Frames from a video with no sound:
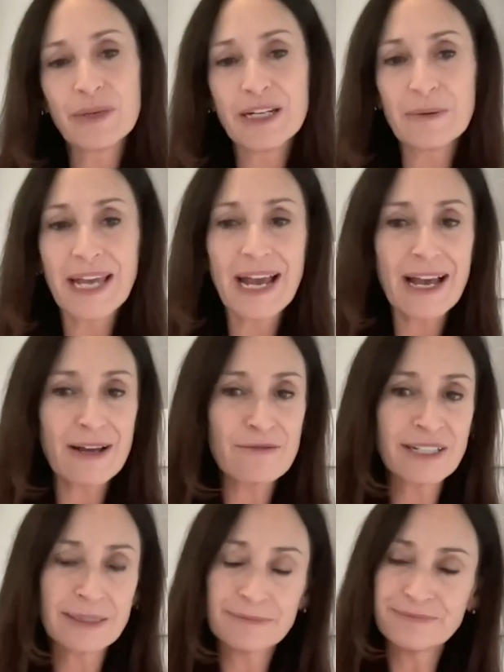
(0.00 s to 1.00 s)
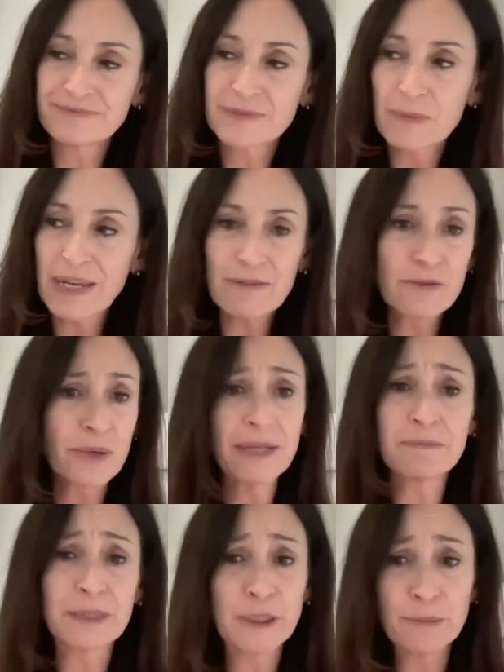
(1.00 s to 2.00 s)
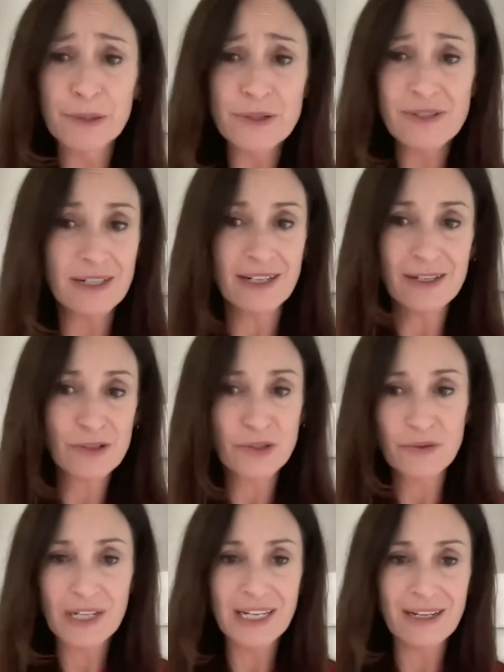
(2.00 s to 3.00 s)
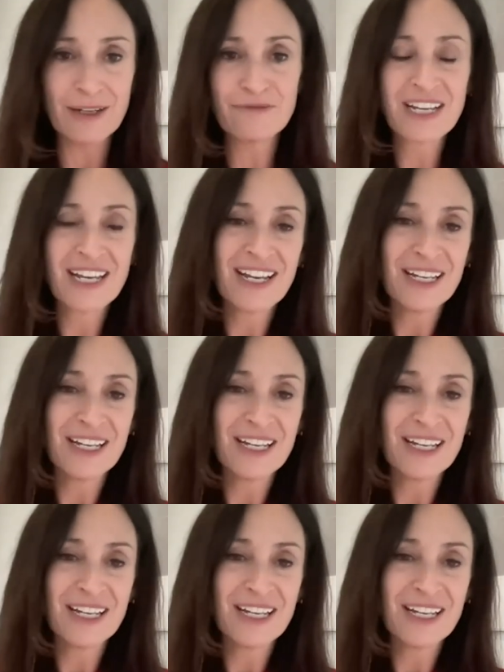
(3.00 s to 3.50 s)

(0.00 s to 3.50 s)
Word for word: you know, we have um, we have great bloopers in history of,